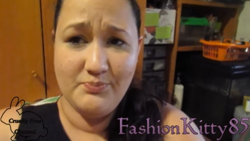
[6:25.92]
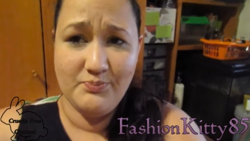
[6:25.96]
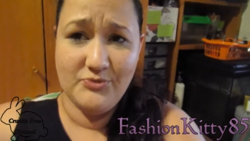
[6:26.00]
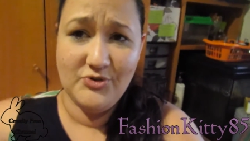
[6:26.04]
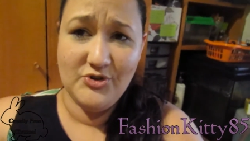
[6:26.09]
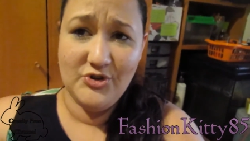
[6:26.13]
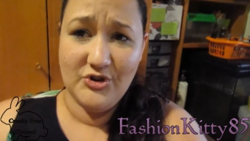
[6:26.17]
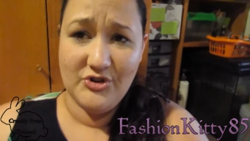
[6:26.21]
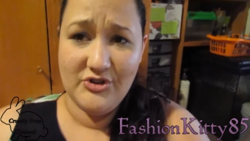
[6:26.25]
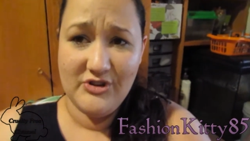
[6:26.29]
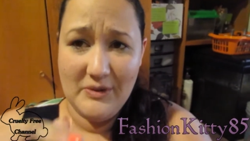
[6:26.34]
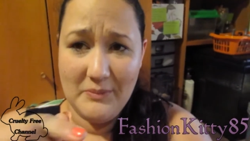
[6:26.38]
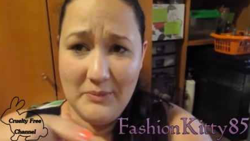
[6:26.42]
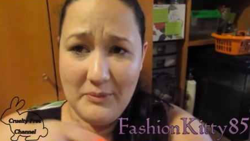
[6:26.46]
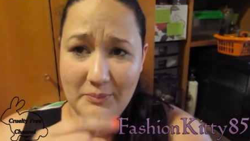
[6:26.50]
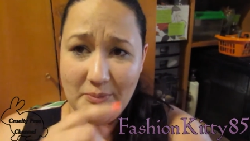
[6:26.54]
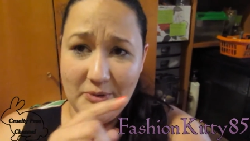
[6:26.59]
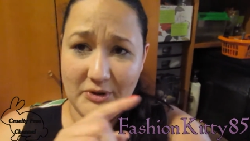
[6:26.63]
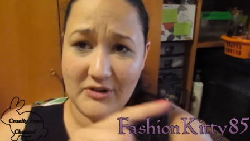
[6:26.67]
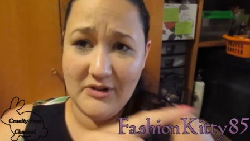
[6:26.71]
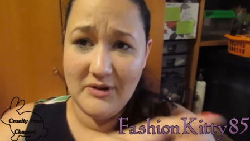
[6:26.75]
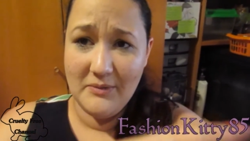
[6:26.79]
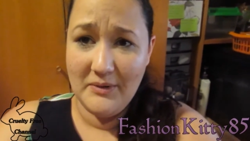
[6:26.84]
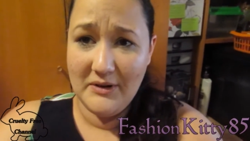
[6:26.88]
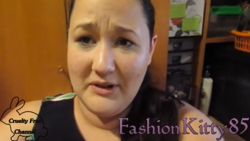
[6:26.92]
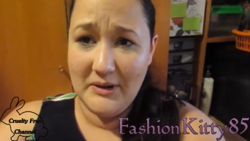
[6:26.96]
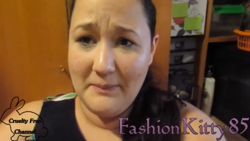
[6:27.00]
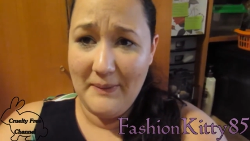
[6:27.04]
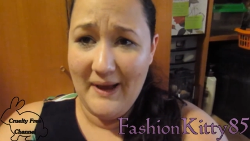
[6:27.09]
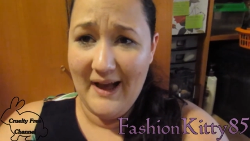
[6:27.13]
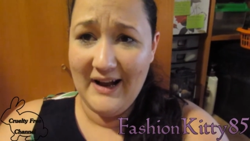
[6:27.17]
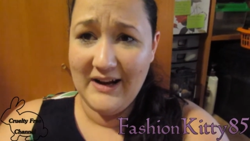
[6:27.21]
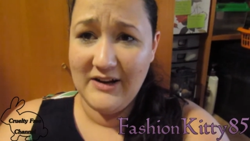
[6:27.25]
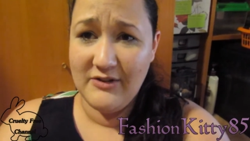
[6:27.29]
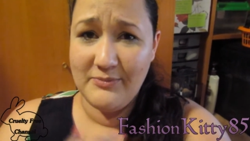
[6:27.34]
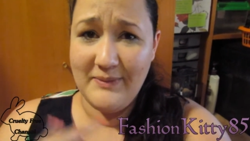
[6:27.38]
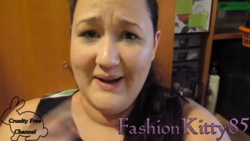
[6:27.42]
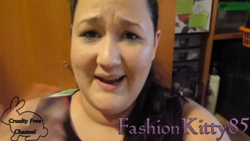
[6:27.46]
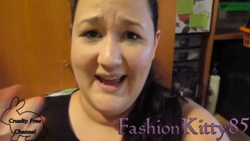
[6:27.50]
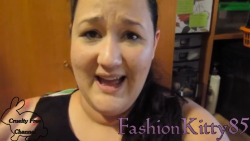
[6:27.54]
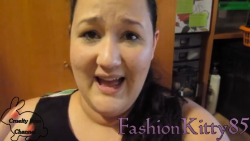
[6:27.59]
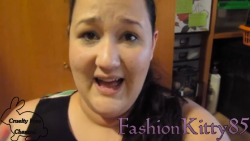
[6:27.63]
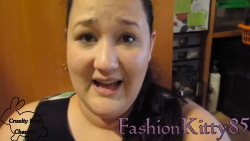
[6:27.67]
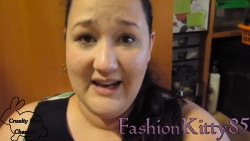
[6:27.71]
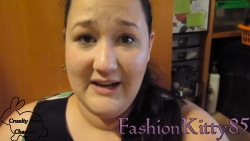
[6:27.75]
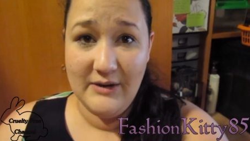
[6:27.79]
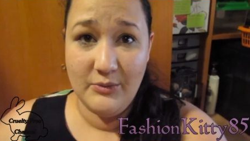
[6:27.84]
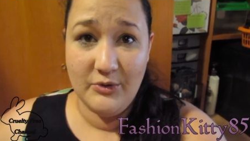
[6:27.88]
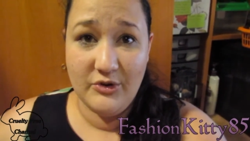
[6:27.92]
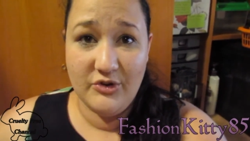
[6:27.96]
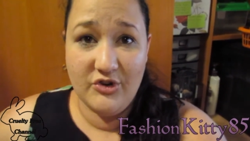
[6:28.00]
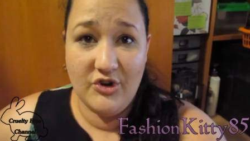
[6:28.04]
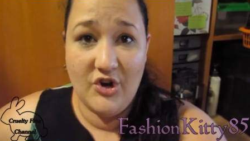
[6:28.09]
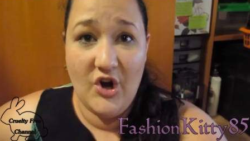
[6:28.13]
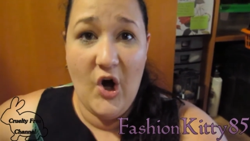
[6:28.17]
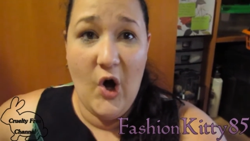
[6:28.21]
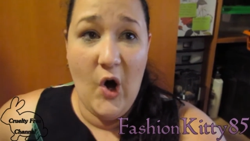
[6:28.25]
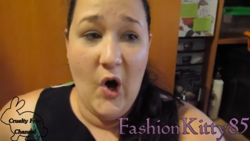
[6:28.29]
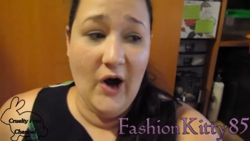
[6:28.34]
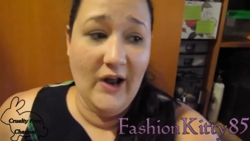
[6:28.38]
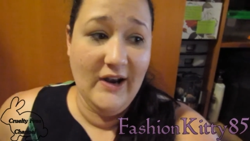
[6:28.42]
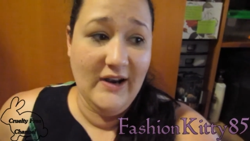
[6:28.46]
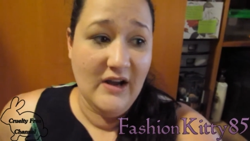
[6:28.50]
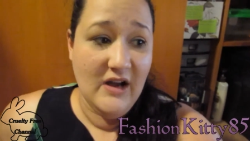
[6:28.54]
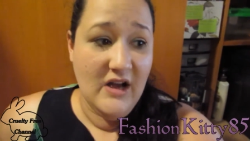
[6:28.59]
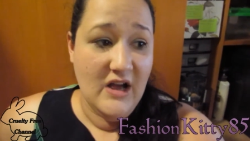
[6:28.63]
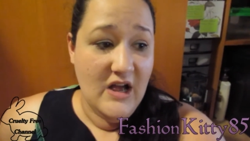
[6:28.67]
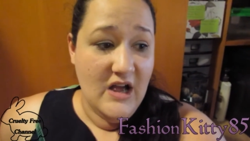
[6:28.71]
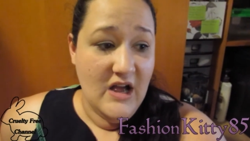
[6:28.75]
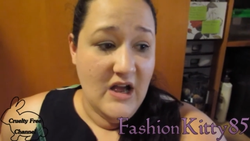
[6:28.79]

took some and put some on the back of my hand, it was gone.